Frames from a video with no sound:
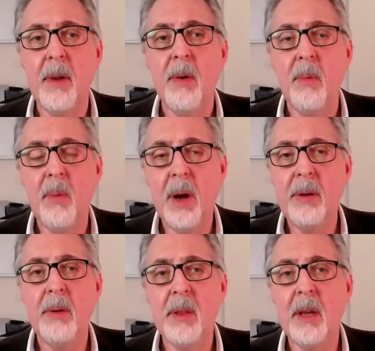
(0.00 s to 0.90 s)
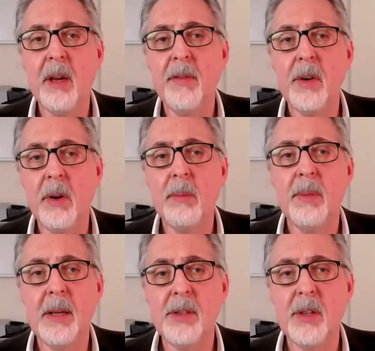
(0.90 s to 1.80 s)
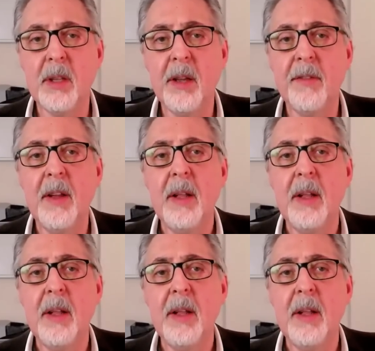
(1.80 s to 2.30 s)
what you think of your own place to live,